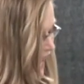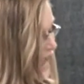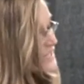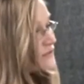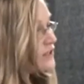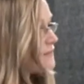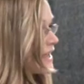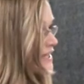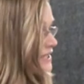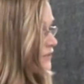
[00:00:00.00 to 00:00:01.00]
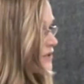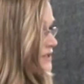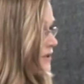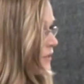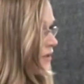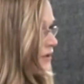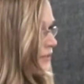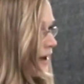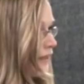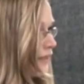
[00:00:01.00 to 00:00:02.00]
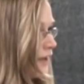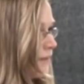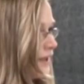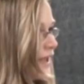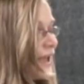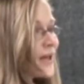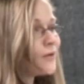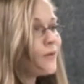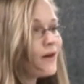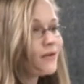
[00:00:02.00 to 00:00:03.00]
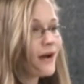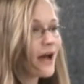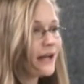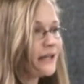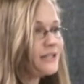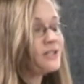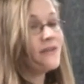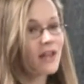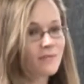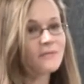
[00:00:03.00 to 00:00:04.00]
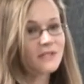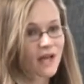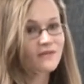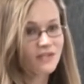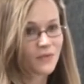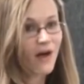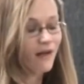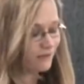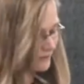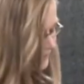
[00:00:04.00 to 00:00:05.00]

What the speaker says: actively make a difference in the world around them, and while they're at it, develop themselves as well.